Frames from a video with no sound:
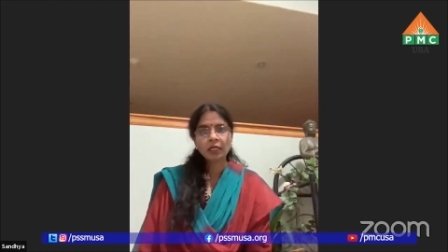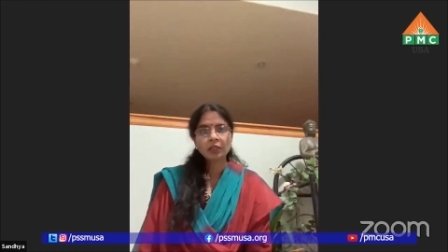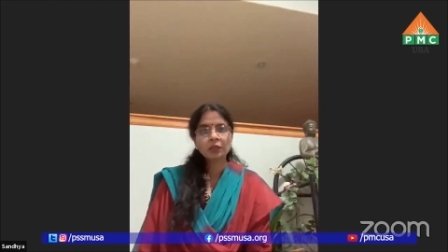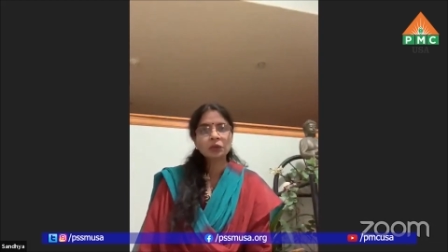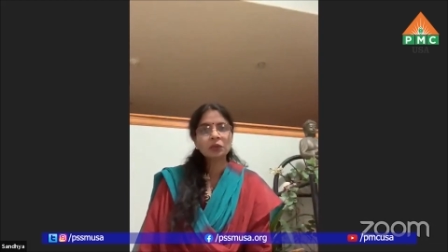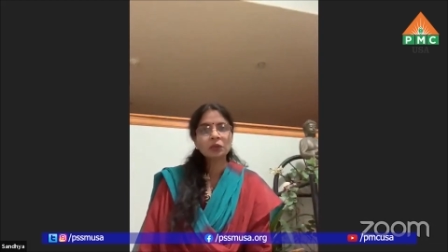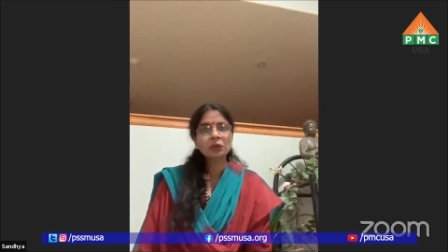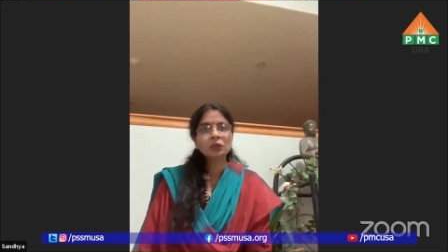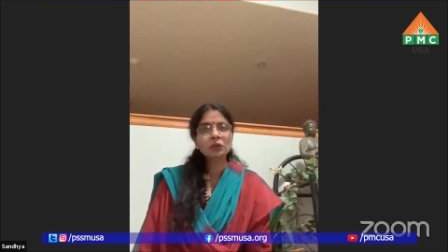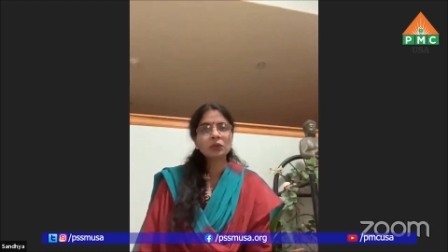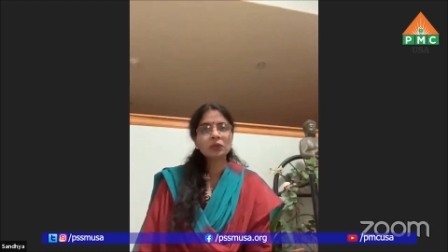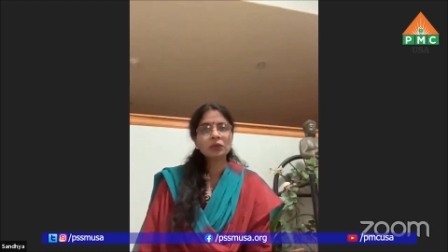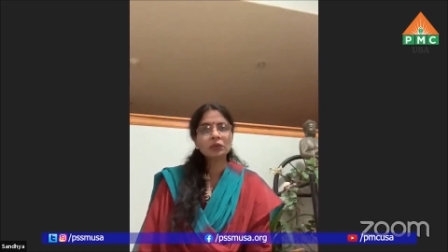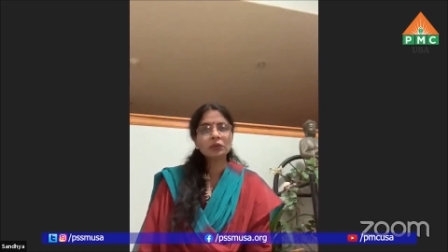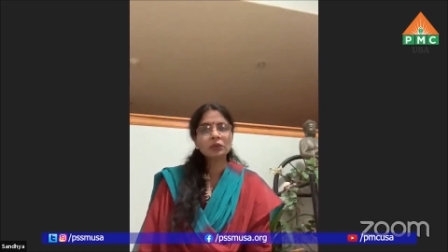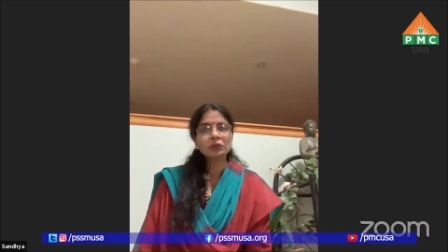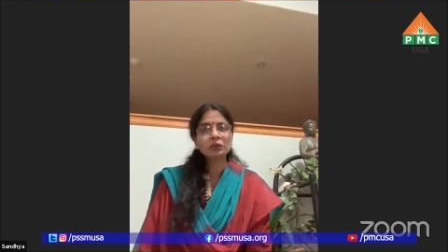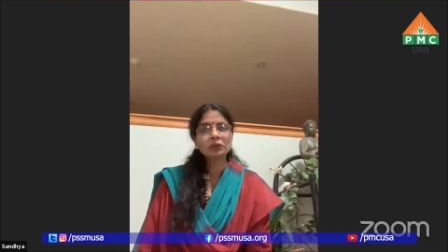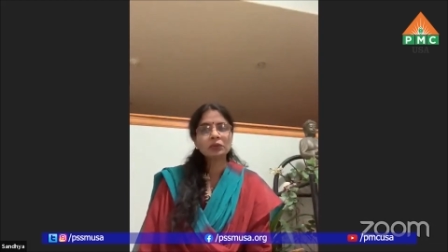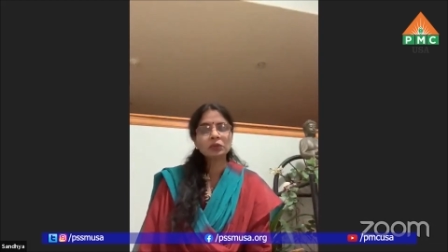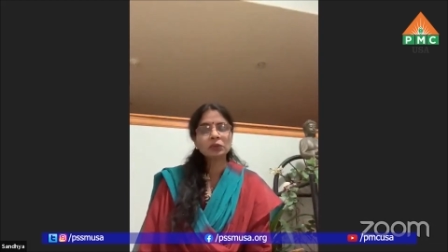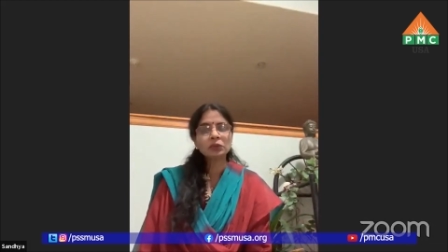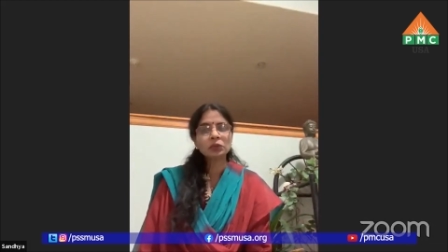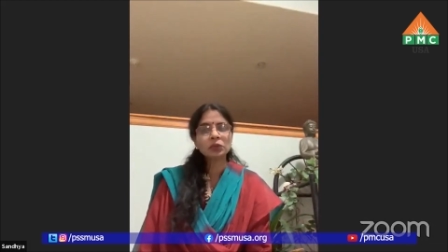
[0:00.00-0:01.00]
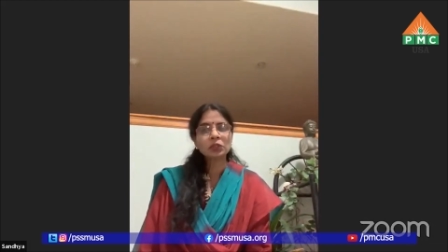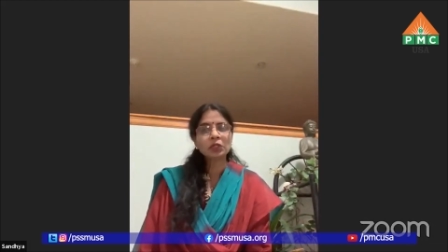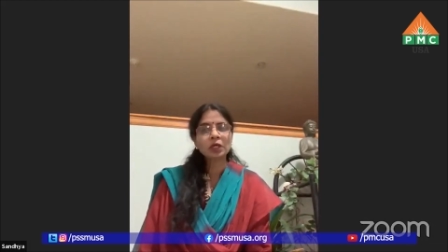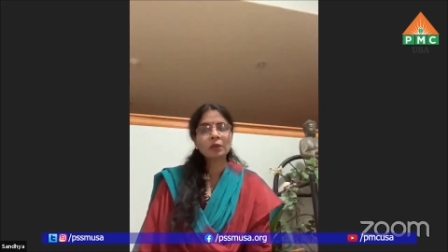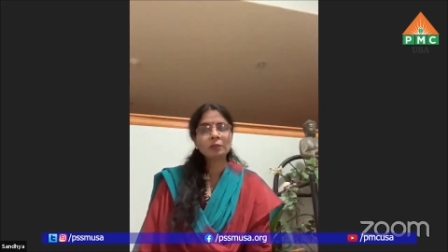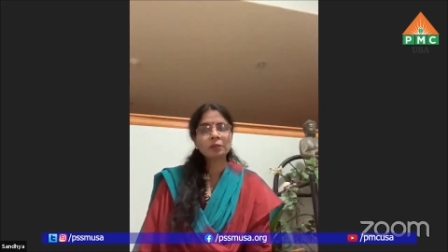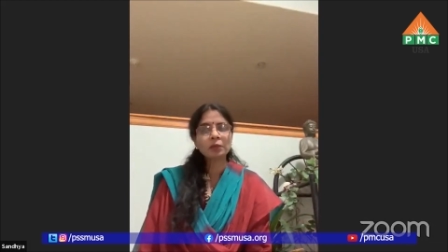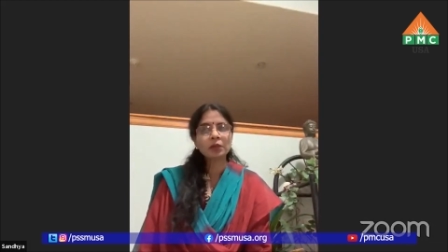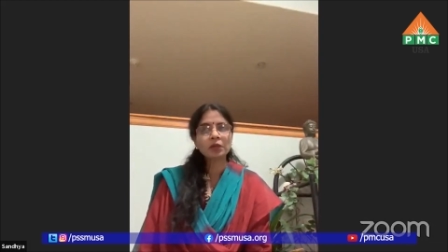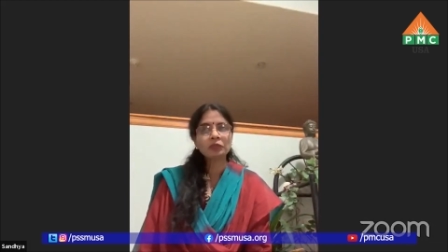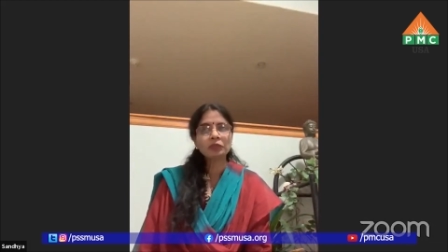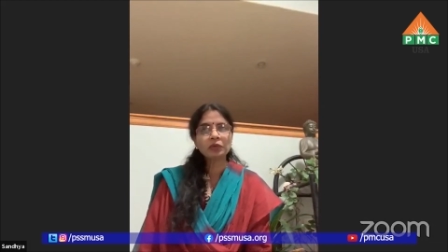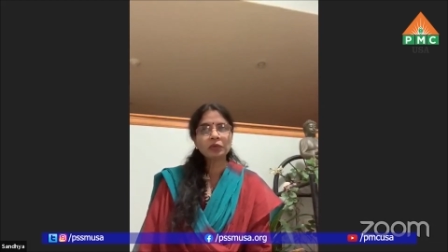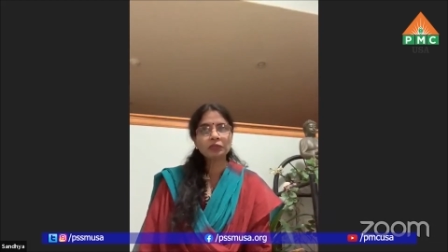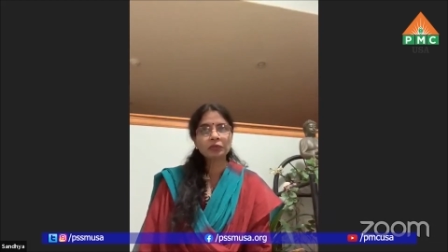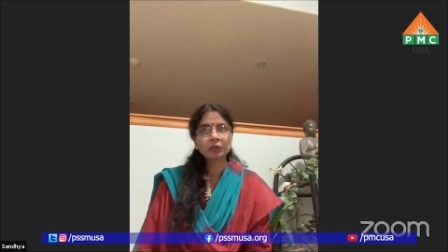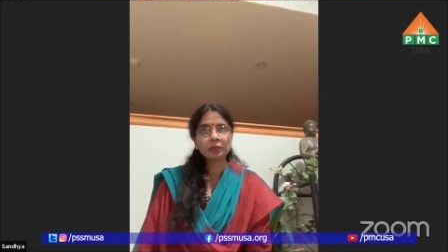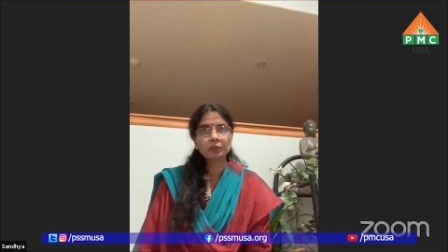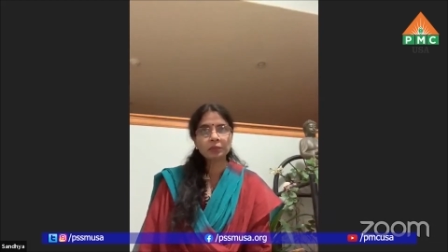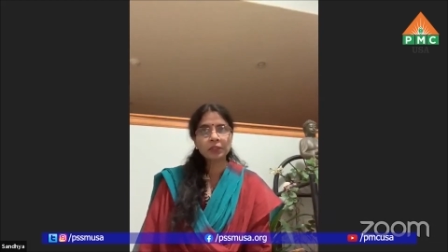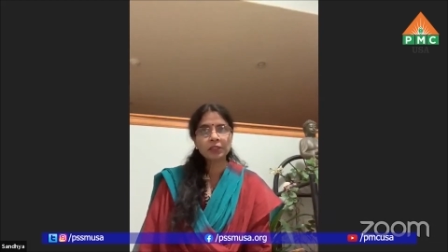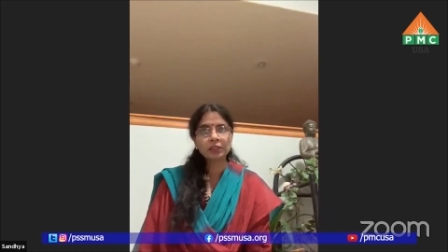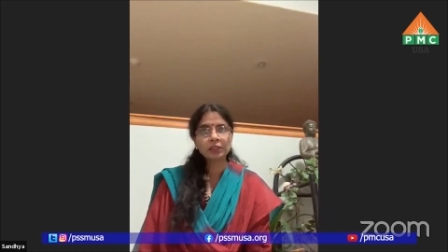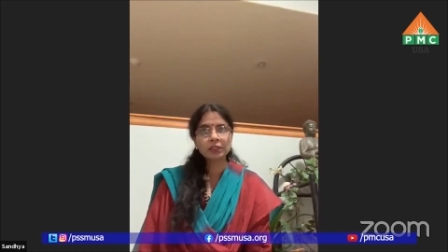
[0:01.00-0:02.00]
I'll go to a couple of
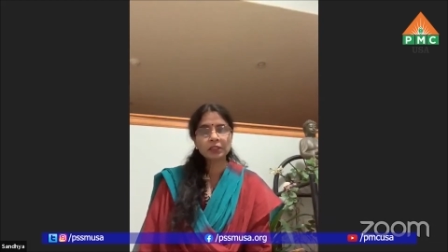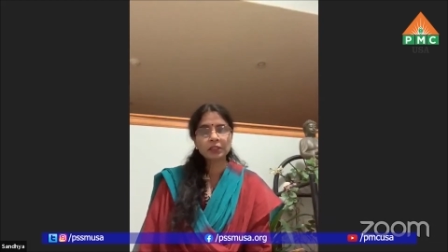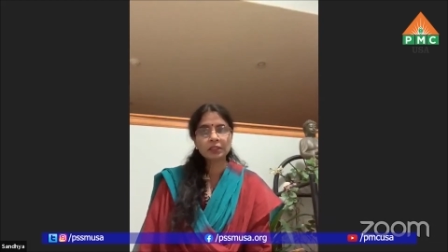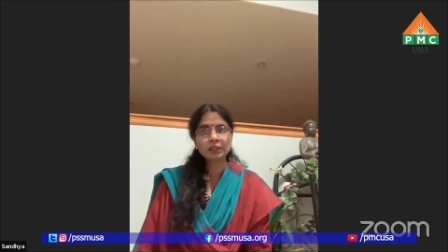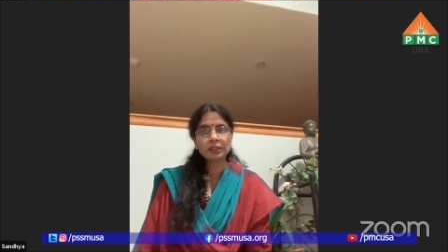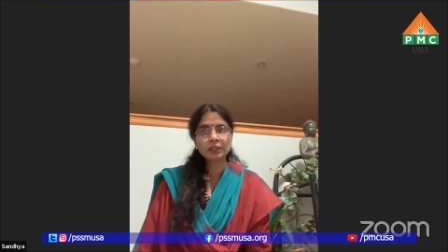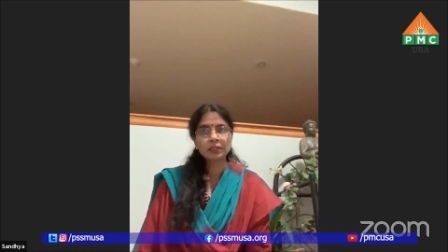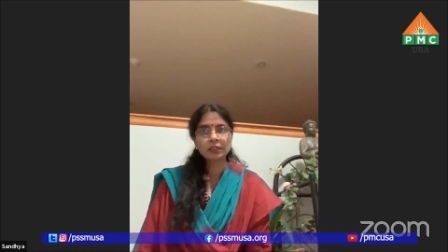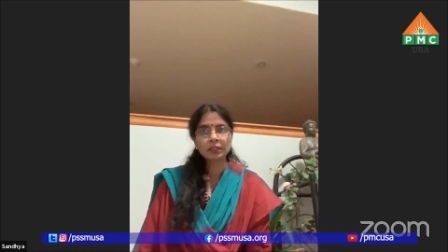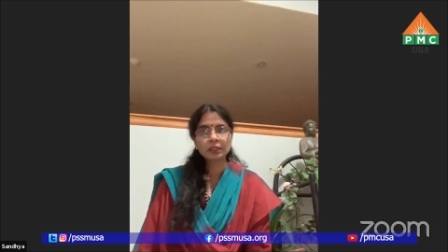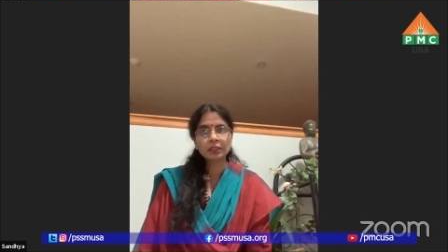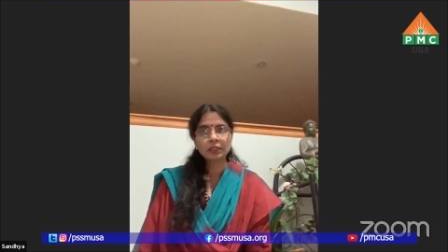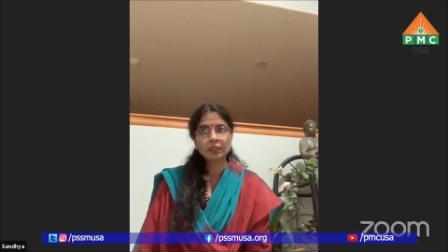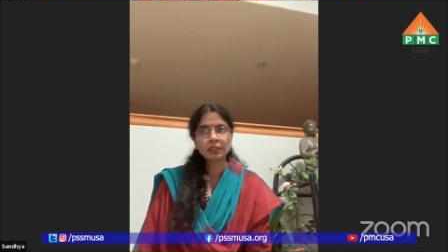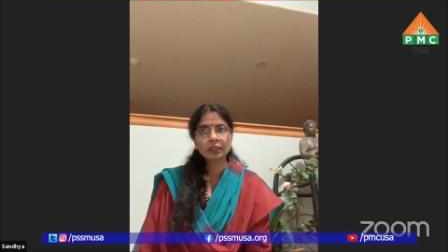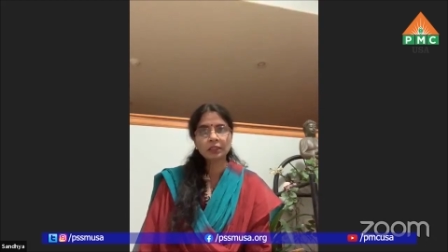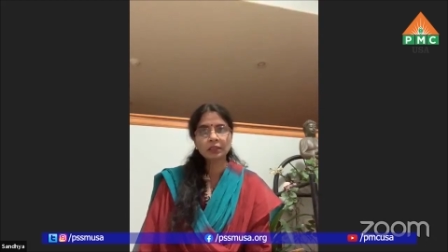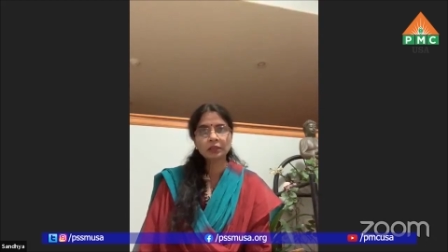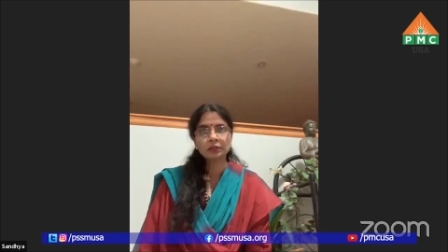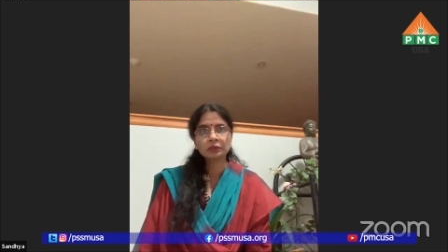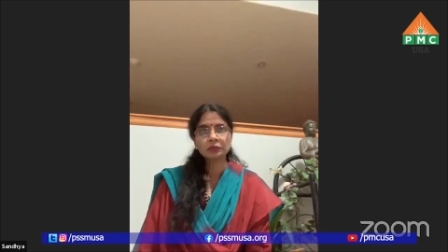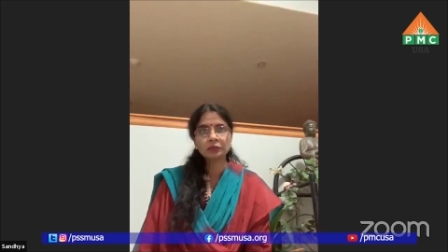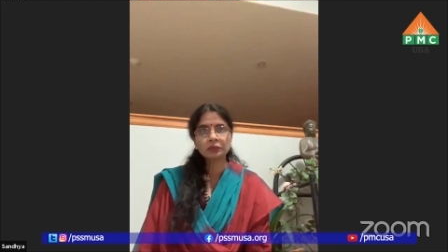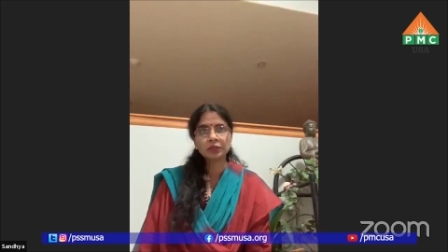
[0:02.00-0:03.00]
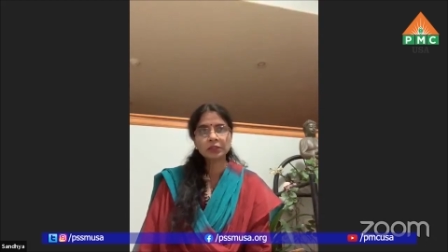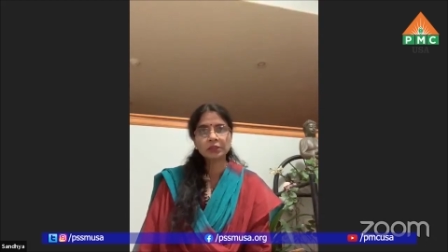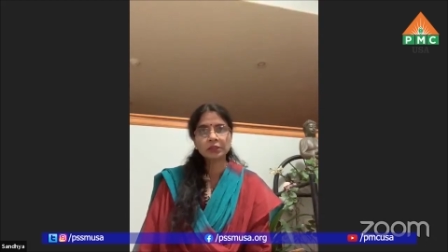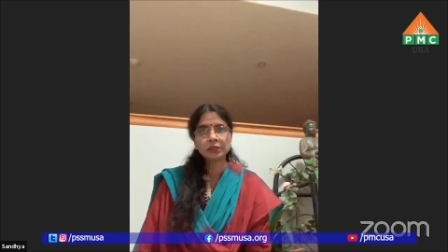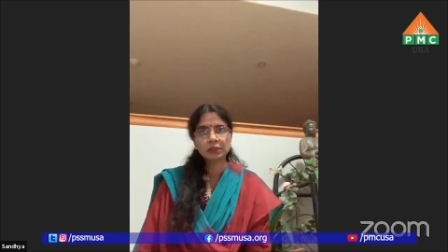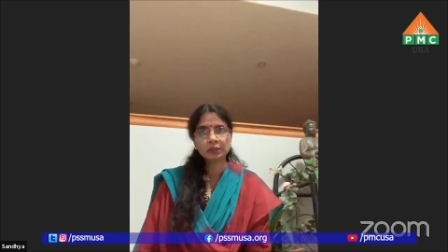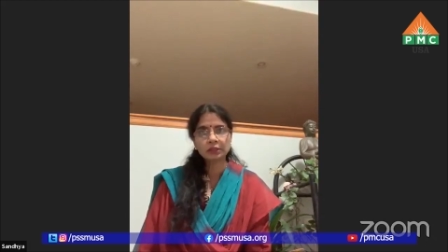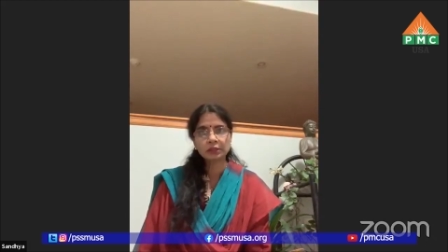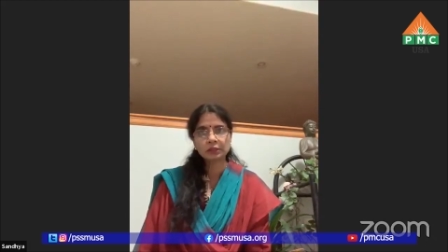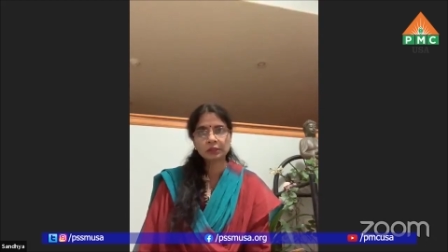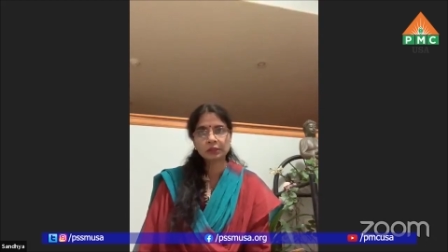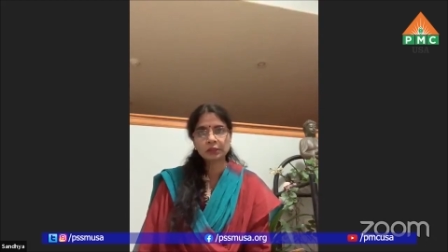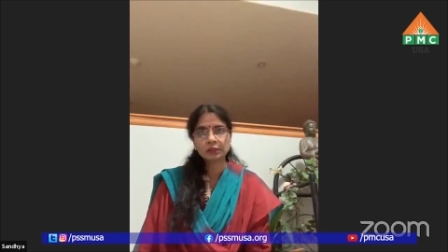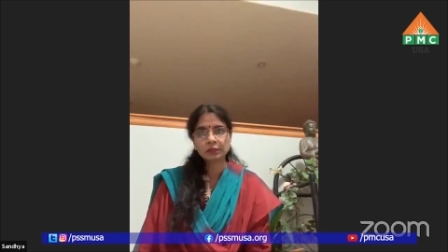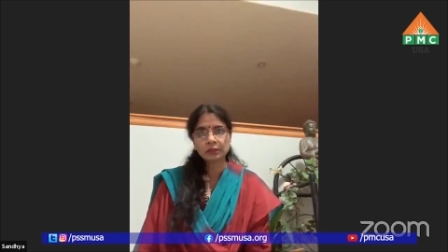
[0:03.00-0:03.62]
affirmations which